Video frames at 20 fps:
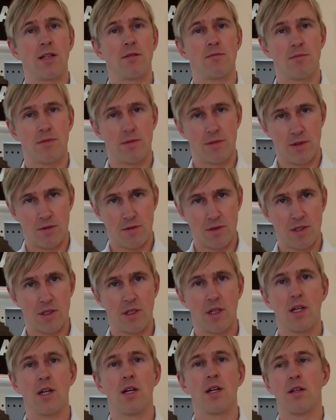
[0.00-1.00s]
It
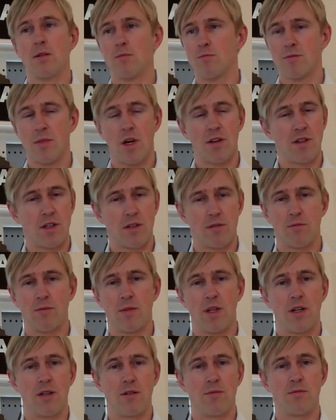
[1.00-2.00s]
was, I
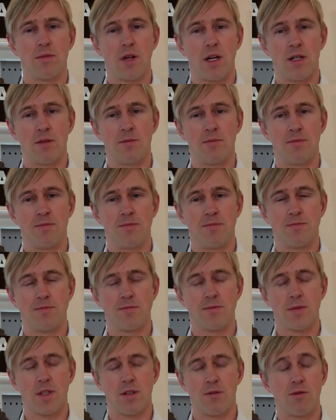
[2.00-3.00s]
think
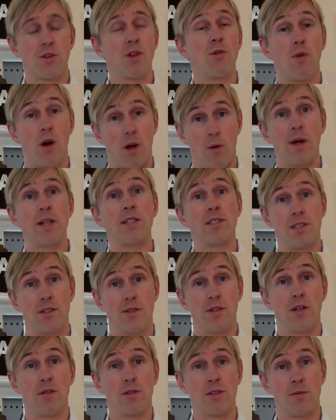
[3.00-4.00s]
the right way to do
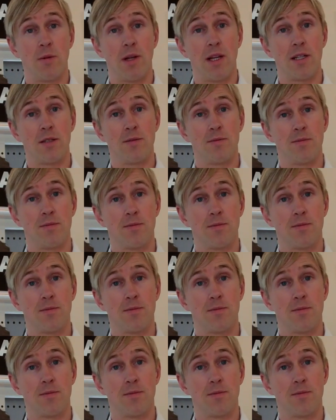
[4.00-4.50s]
it ultimately.